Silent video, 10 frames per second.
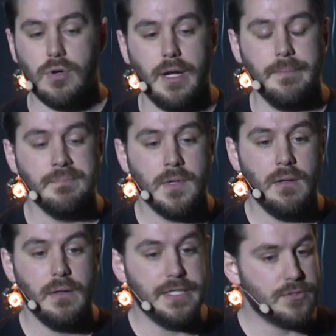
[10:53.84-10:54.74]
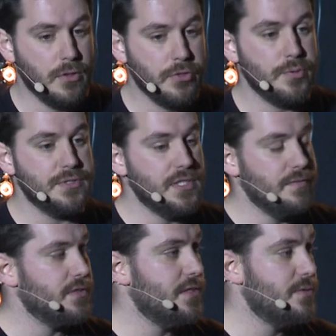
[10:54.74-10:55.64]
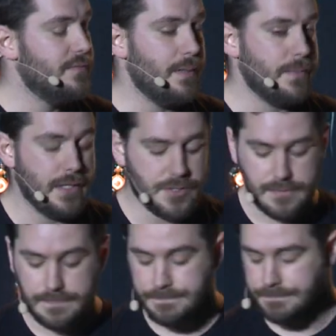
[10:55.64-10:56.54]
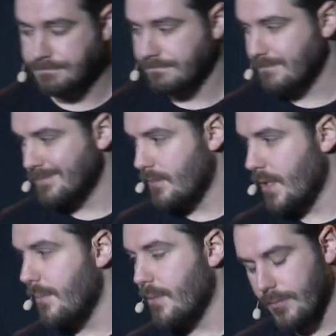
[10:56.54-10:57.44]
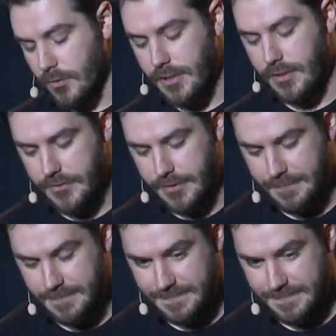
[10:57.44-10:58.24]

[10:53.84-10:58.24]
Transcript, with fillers: Prime, it's gone through a server-side Swift application. But I'm not going to.